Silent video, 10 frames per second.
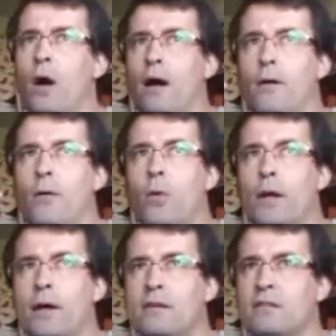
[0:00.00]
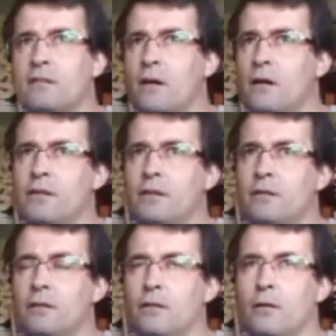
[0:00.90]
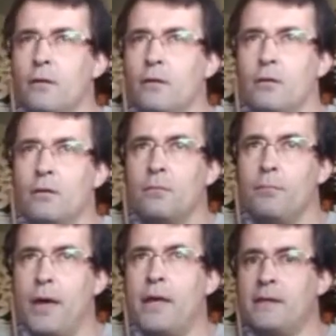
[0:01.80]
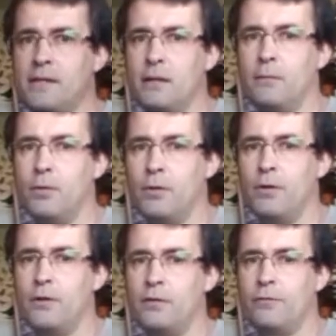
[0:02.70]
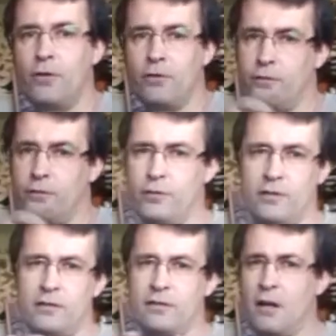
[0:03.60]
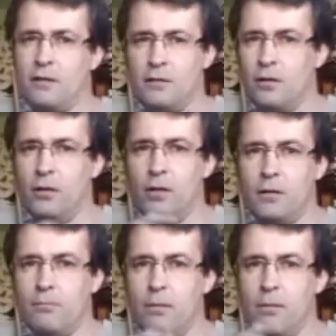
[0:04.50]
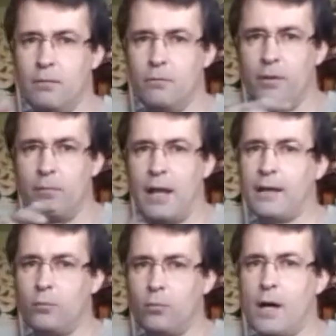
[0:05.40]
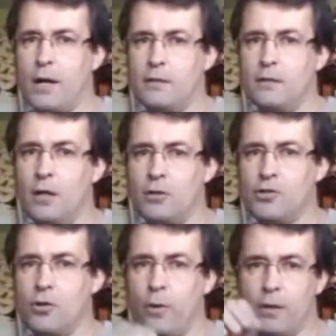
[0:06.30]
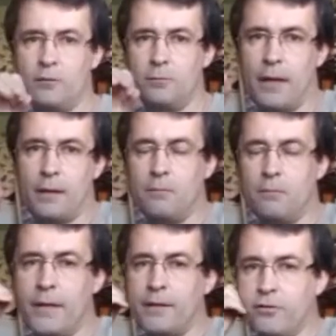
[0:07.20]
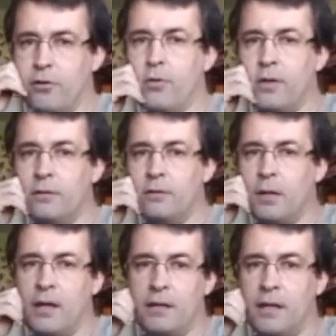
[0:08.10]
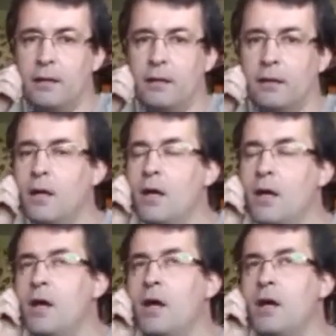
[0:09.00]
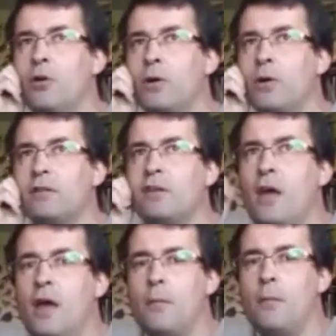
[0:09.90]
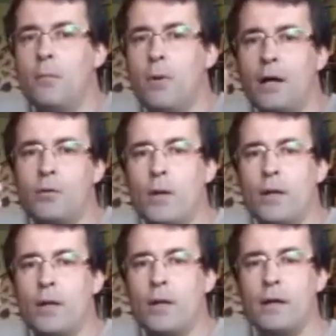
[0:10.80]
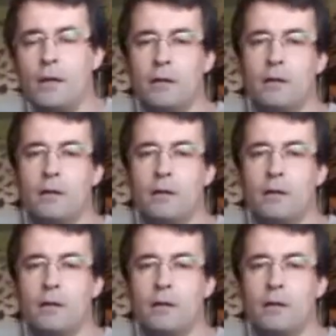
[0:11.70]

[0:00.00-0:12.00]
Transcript: when I started painting birds, first I started only with black and white drawings, pen drawings, pen and ink drawings. But when I